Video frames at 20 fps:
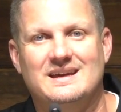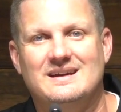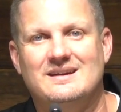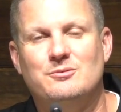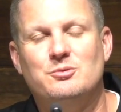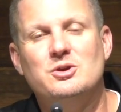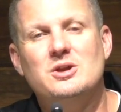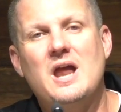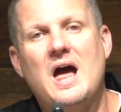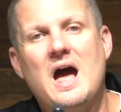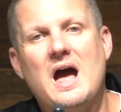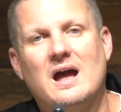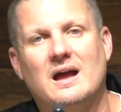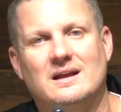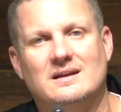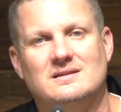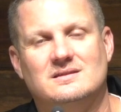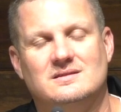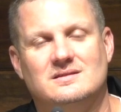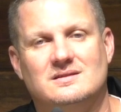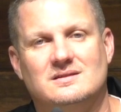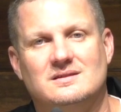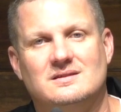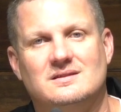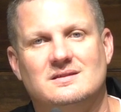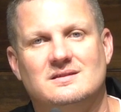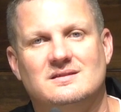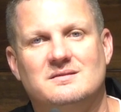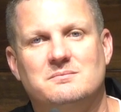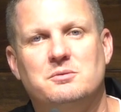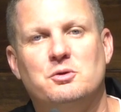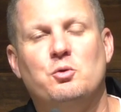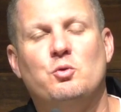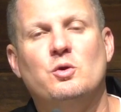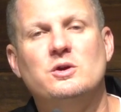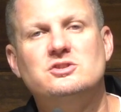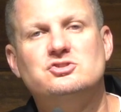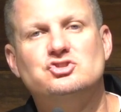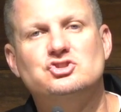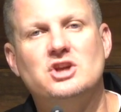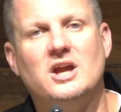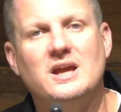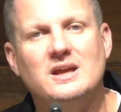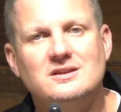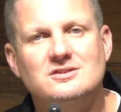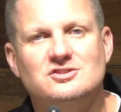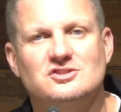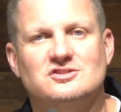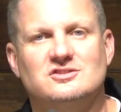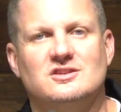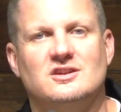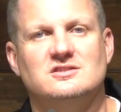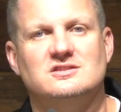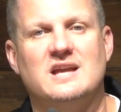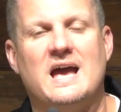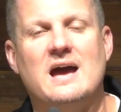We're not. But what changes us?